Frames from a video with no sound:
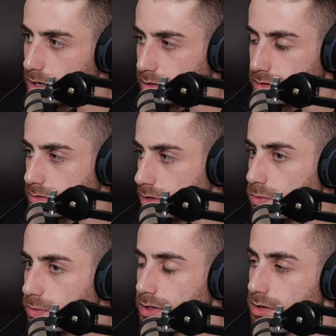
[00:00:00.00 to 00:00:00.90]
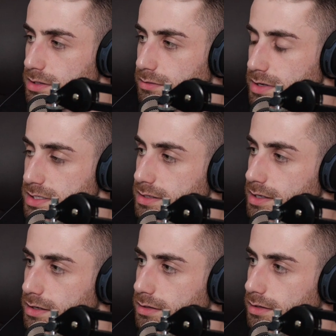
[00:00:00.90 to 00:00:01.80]
I don't want to go to
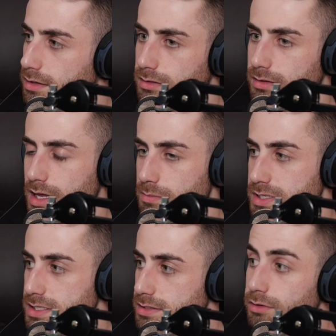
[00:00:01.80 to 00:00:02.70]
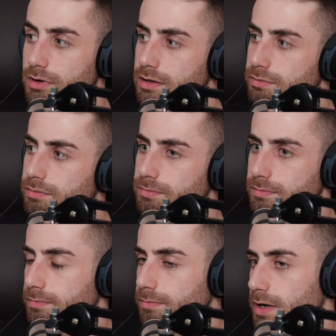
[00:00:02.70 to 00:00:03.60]
university and get a business degree
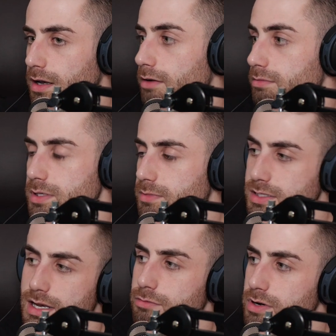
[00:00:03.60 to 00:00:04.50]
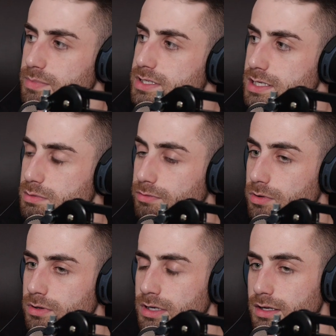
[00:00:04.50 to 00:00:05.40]
and learn from someone that's never run a business
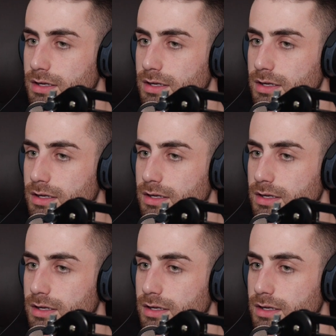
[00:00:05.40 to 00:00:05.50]
before.